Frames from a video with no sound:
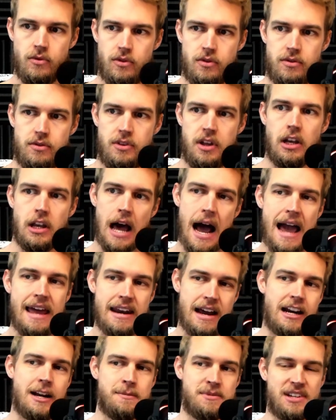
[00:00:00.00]
line
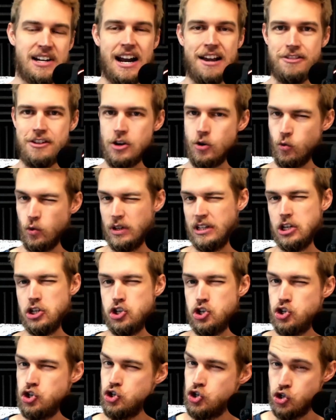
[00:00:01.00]
items that I think really
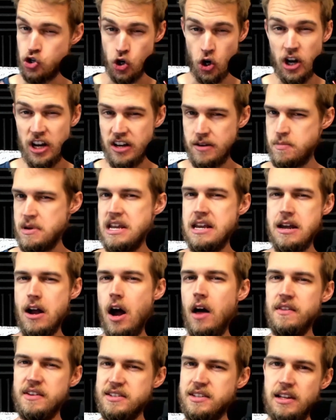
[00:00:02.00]
should be
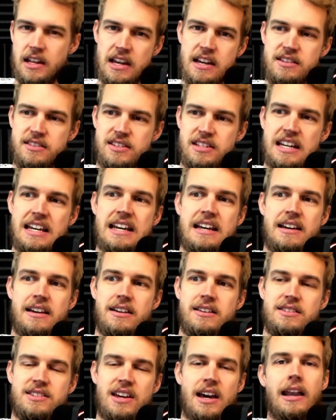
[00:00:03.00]
on this list
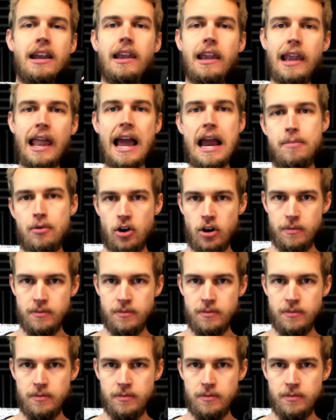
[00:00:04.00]
is labor.